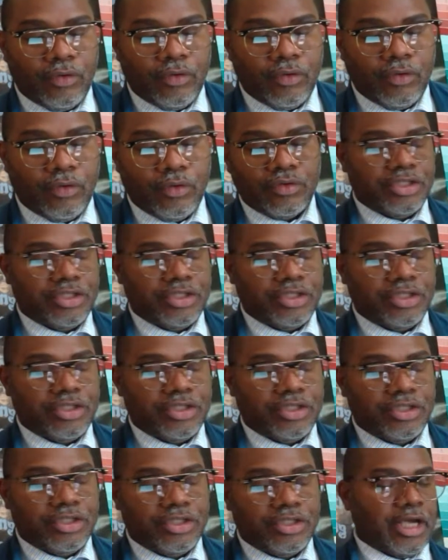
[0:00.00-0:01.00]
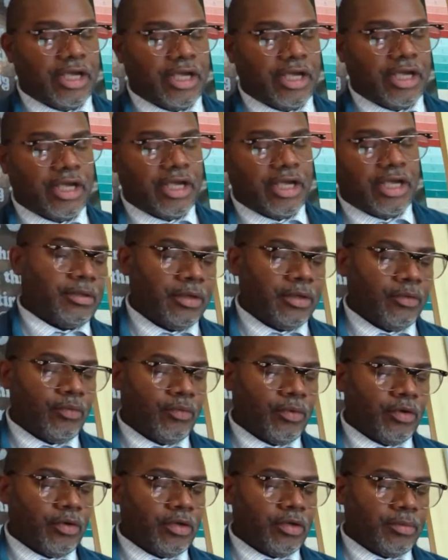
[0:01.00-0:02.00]
first
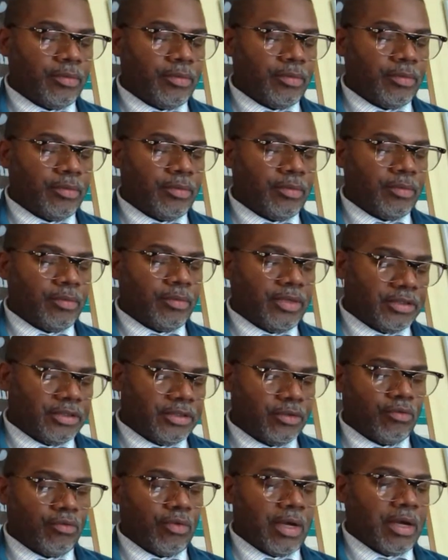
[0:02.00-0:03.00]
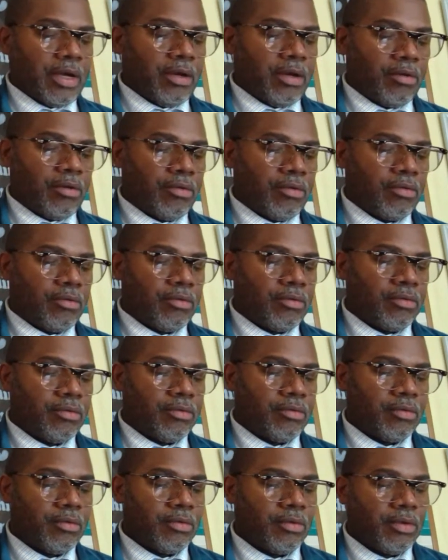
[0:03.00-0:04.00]
chapter. We're going to enter around
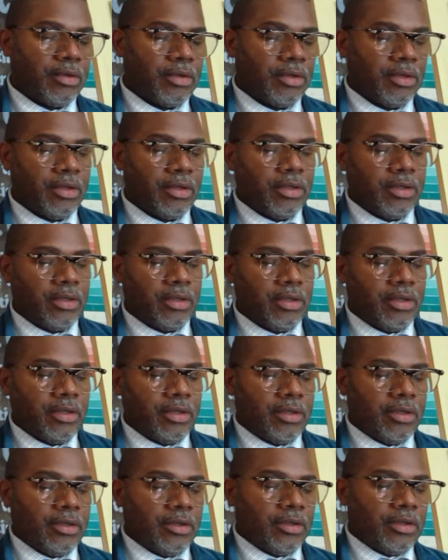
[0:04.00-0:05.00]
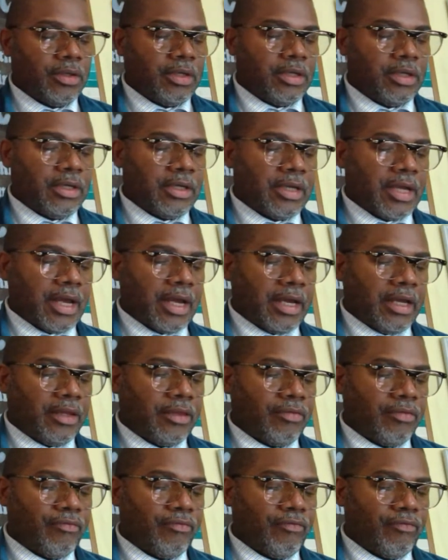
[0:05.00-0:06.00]
the
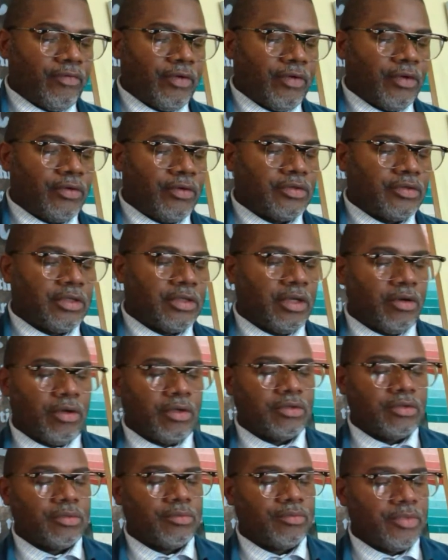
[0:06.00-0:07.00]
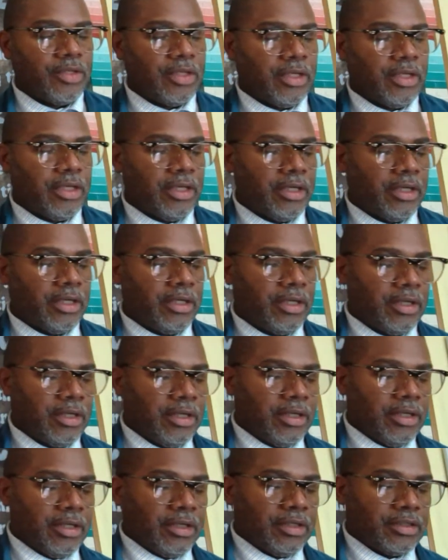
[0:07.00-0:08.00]
ninth verse. And the awesome thing
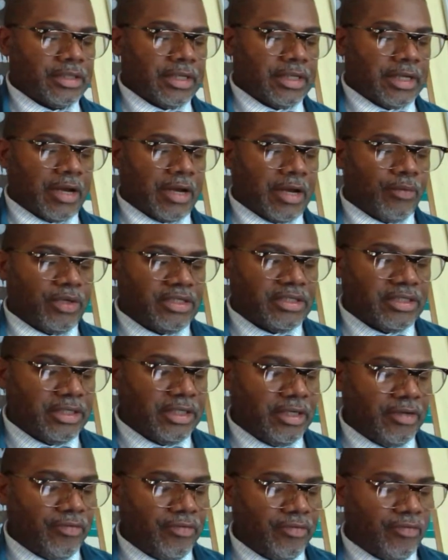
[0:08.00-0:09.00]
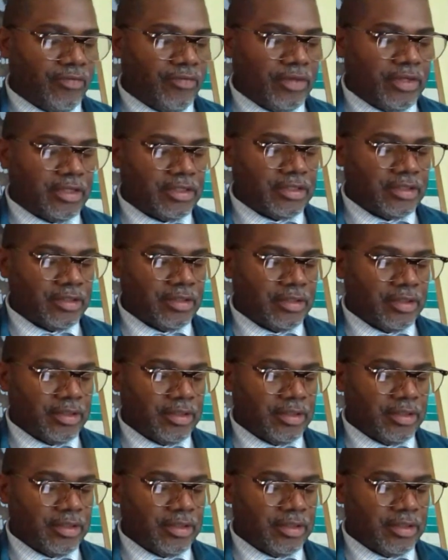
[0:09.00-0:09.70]
that I received this